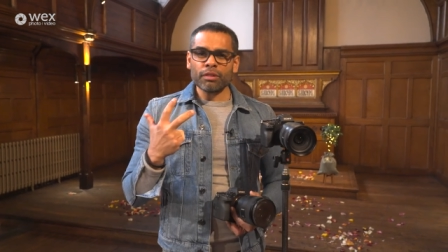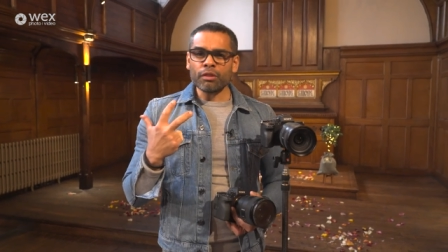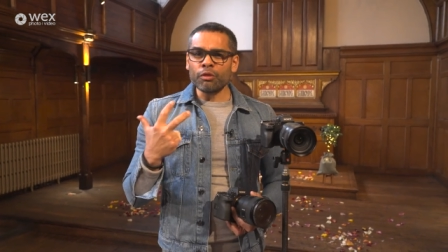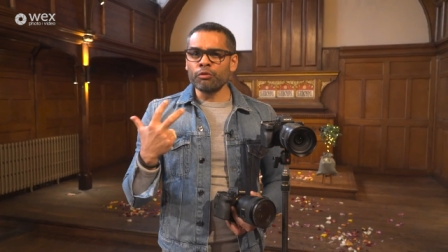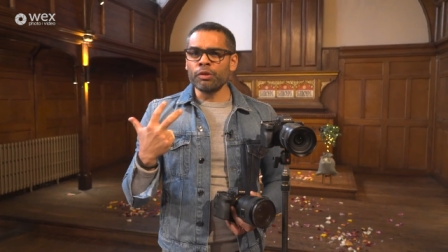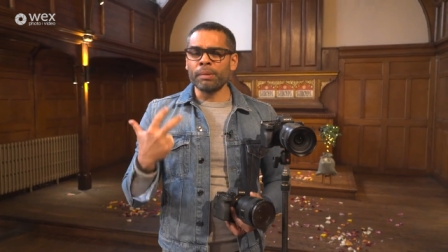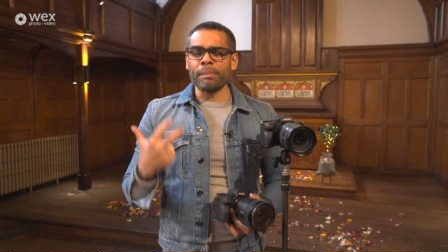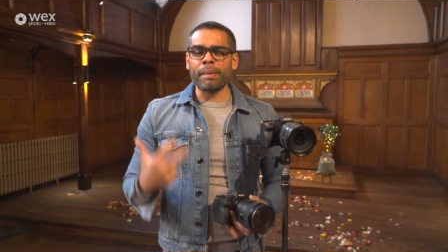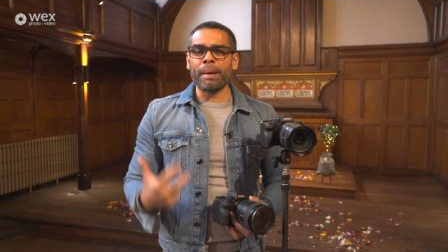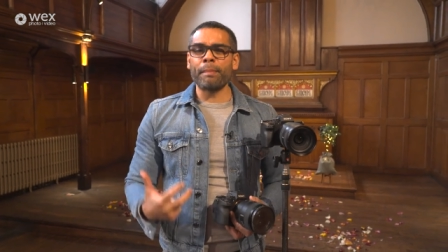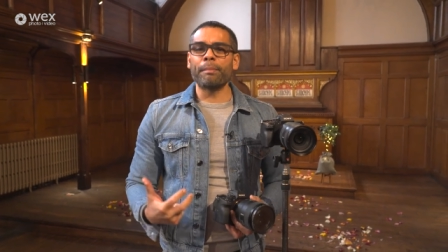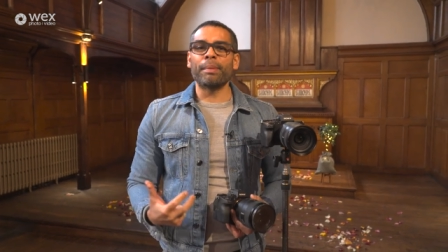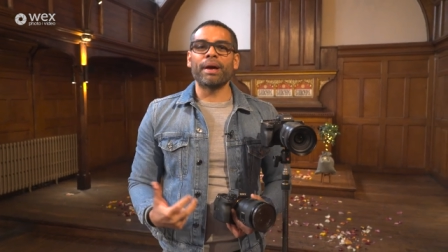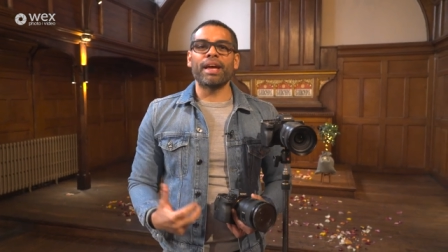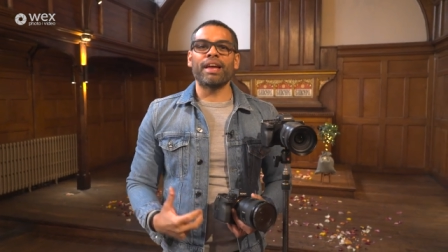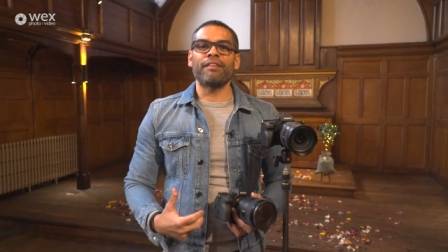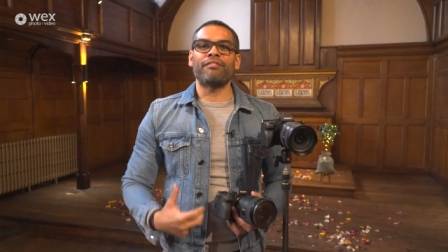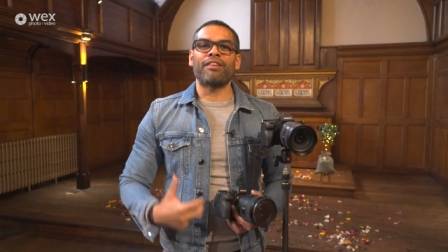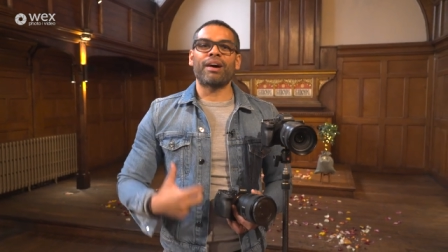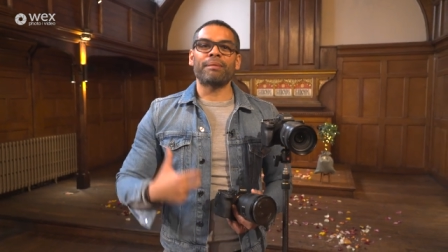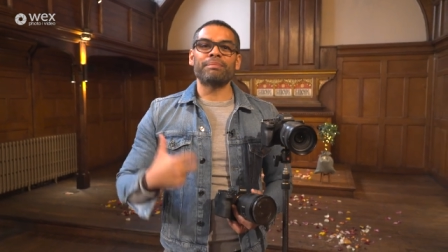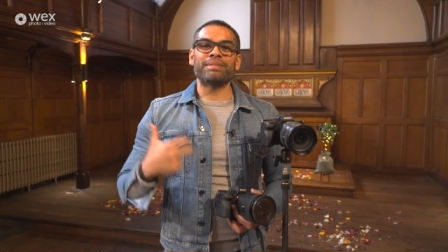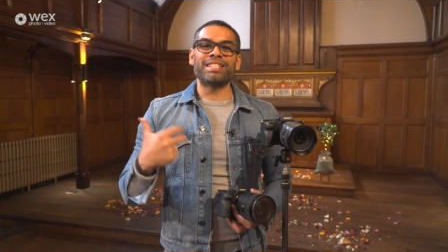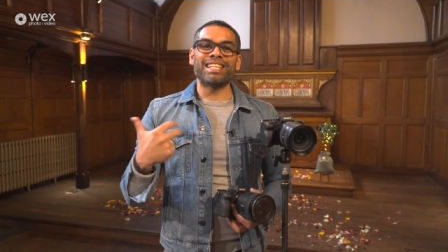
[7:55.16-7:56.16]
remember,
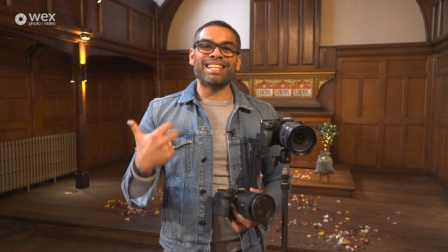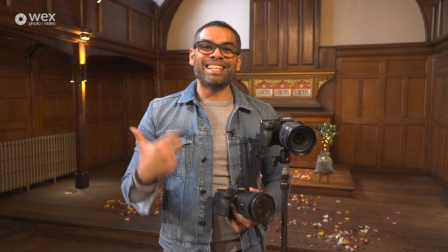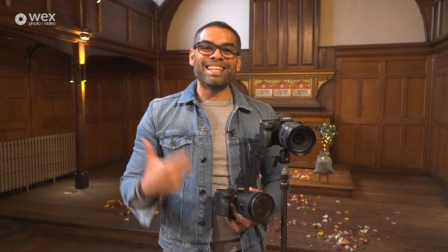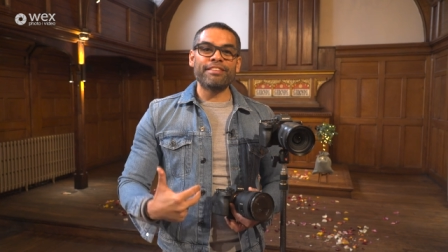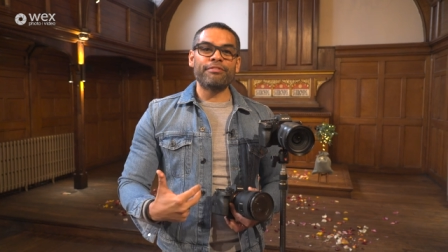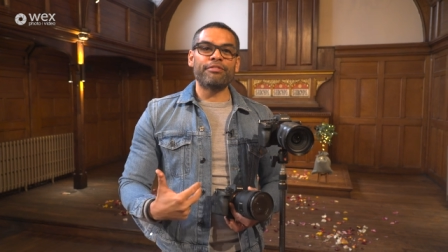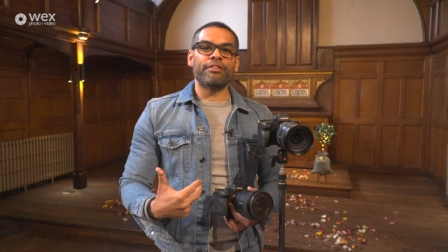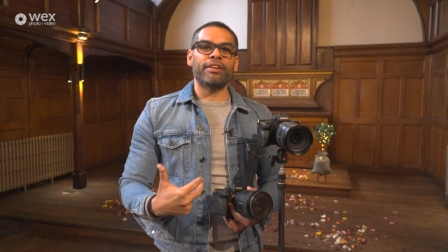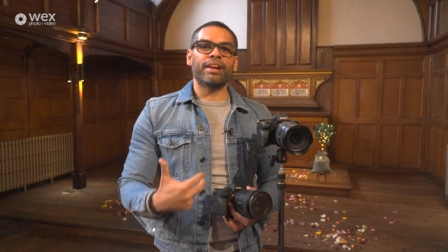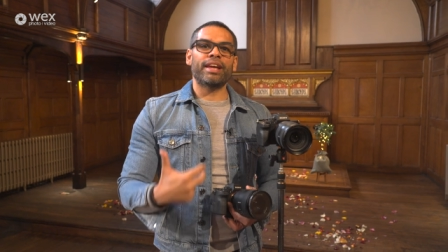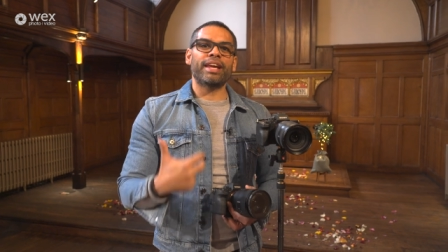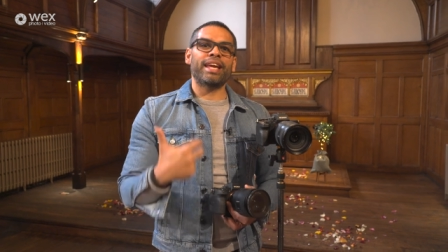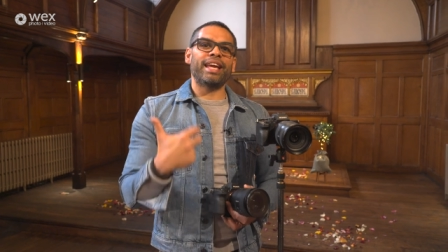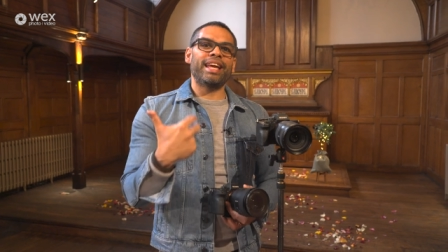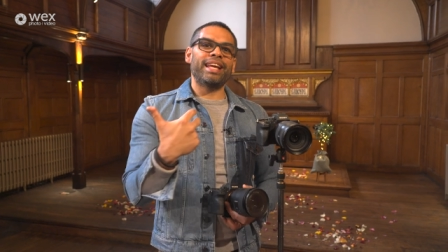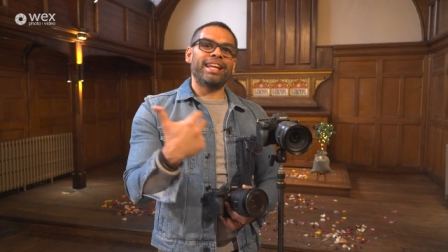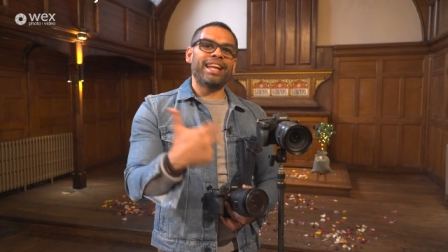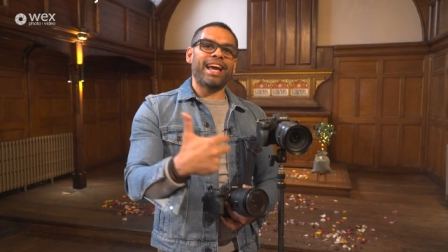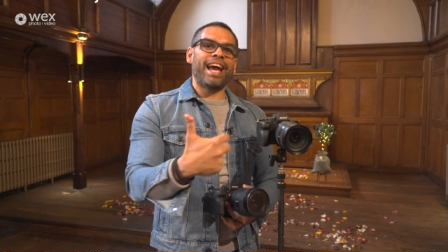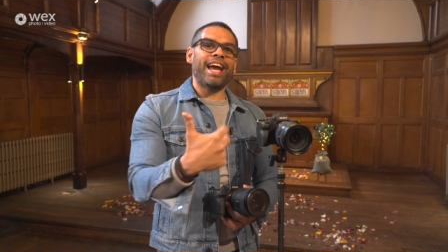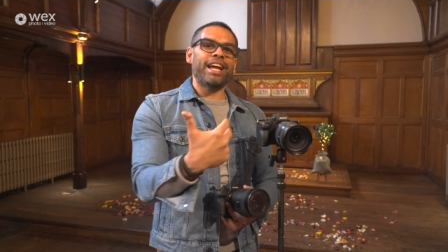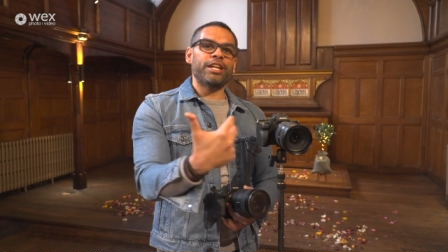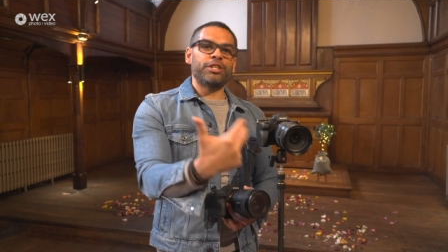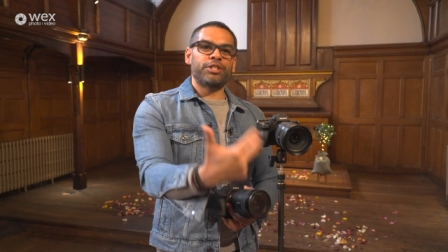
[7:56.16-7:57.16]
if I'm delivering in
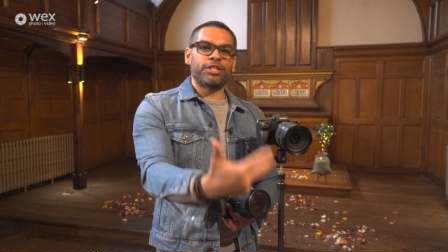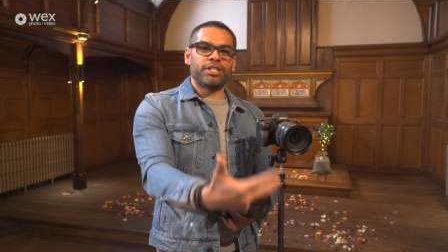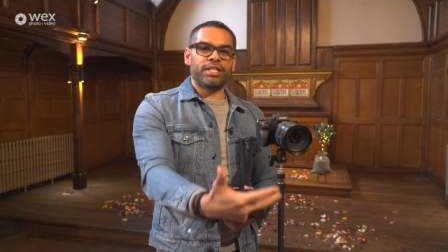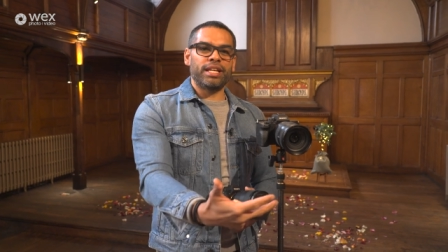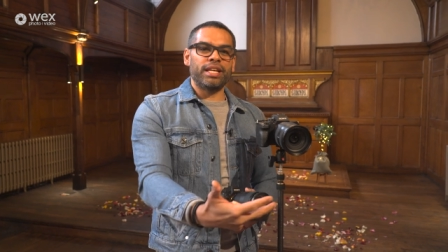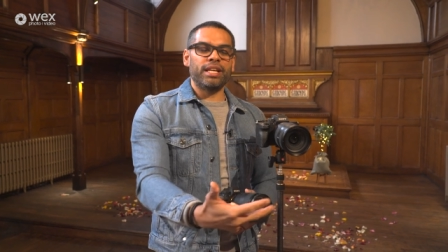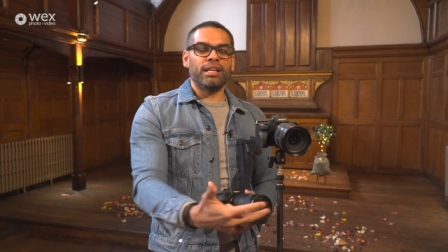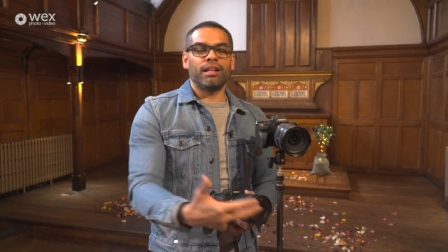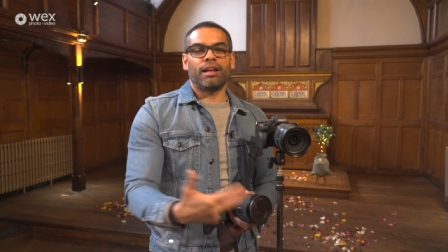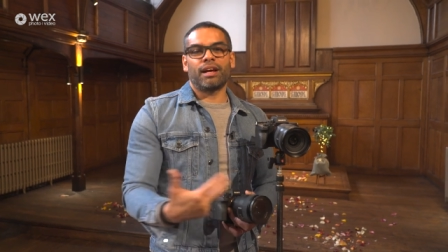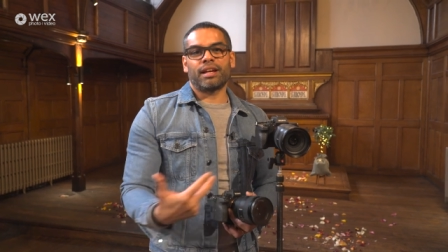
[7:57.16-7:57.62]
HD,